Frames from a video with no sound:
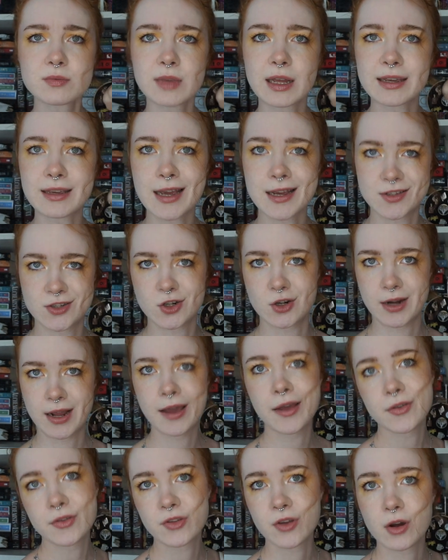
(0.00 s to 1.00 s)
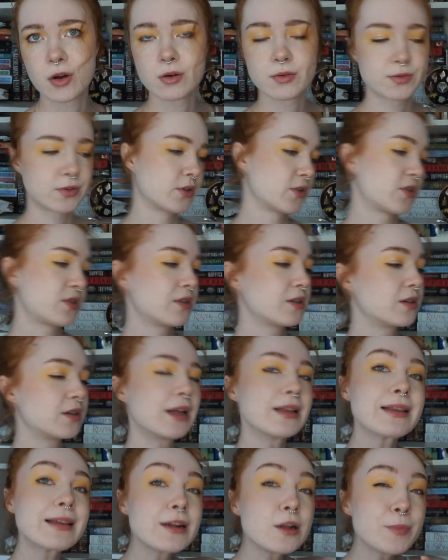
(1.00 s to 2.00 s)
like yesterday, so there's still
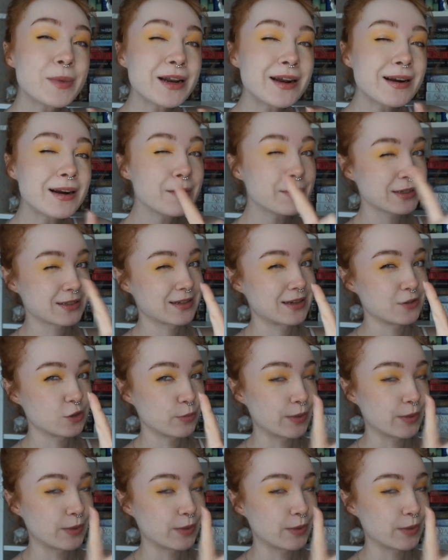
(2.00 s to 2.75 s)
a little bit on it, but it's not too